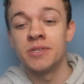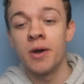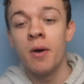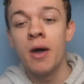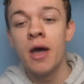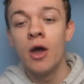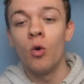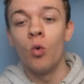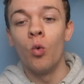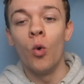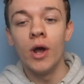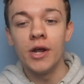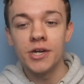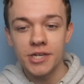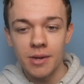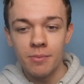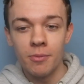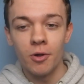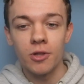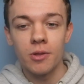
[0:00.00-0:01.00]
So
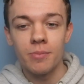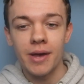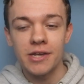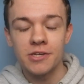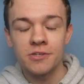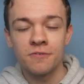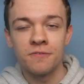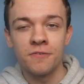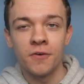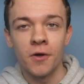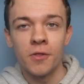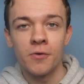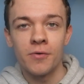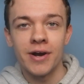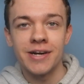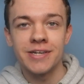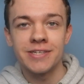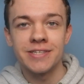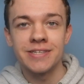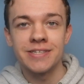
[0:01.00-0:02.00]
wish him all the best for the
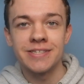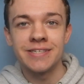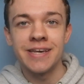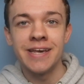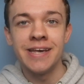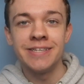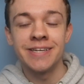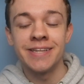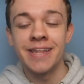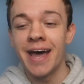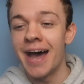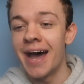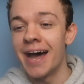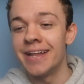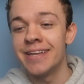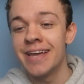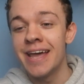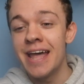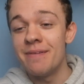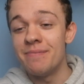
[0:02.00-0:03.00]
rest of the season.
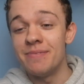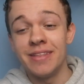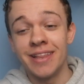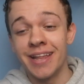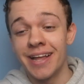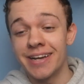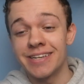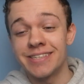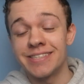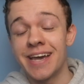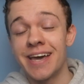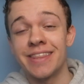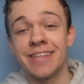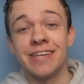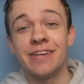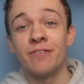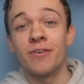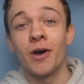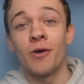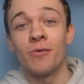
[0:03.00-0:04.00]
And like I say, I
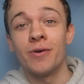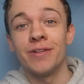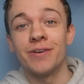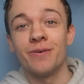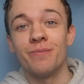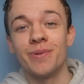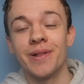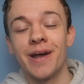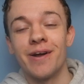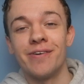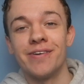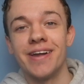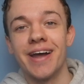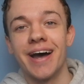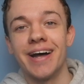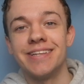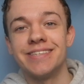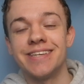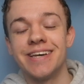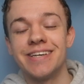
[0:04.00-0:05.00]
think you've got a really good player on your
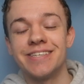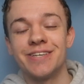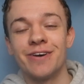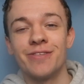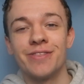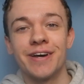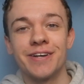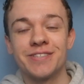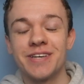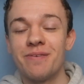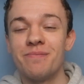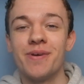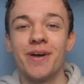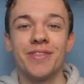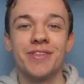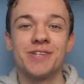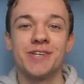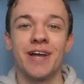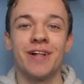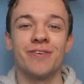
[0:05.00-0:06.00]
hands here. So thanks for having me
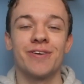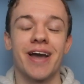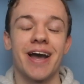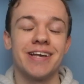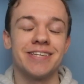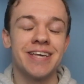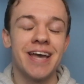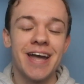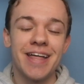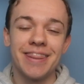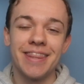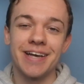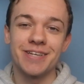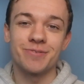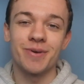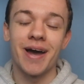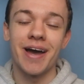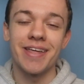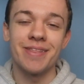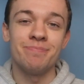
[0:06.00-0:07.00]
on the channel, guys.
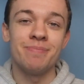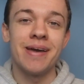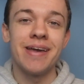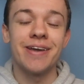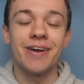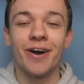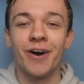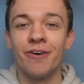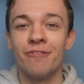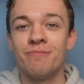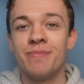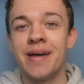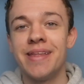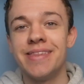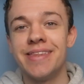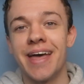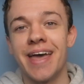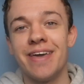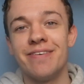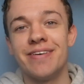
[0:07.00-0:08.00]
That's what I make of
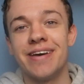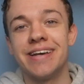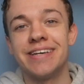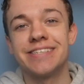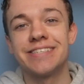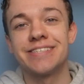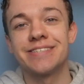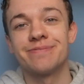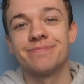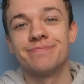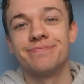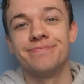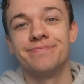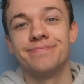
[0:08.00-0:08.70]
Ben Davies.